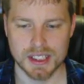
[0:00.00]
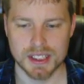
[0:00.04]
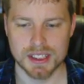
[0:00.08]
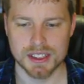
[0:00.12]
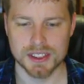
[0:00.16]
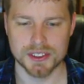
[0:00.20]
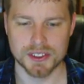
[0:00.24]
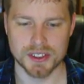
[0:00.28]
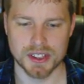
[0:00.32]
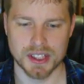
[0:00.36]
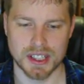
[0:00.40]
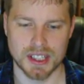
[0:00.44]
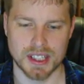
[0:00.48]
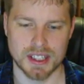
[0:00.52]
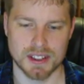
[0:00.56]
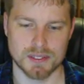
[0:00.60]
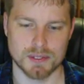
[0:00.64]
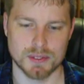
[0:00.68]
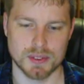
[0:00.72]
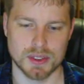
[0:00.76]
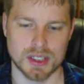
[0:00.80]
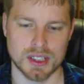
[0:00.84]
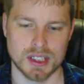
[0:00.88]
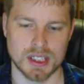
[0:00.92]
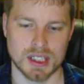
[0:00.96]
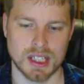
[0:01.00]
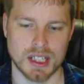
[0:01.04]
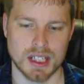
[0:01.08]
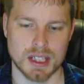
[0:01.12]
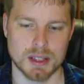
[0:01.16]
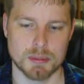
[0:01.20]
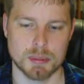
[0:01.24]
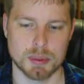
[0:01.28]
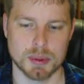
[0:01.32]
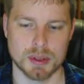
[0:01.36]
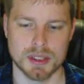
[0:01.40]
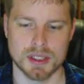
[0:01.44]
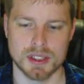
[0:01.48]
You can have a
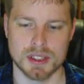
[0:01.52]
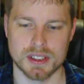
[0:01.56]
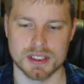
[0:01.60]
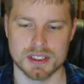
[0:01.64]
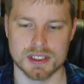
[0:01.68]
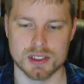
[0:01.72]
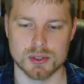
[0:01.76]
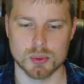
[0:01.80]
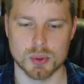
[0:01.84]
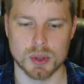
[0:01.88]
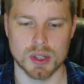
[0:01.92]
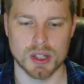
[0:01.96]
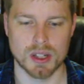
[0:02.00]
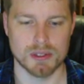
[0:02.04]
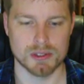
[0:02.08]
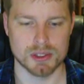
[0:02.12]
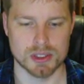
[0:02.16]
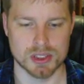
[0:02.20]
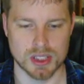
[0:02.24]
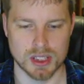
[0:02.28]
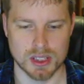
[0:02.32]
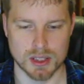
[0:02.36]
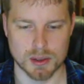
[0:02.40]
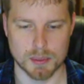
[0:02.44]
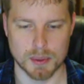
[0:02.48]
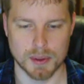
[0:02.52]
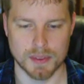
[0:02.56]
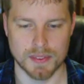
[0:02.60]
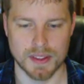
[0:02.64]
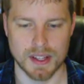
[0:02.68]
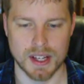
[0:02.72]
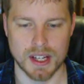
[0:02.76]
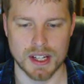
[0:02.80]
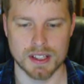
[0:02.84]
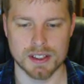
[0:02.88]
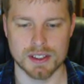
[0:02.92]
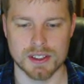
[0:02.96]
hide player. This is where I was talking about that.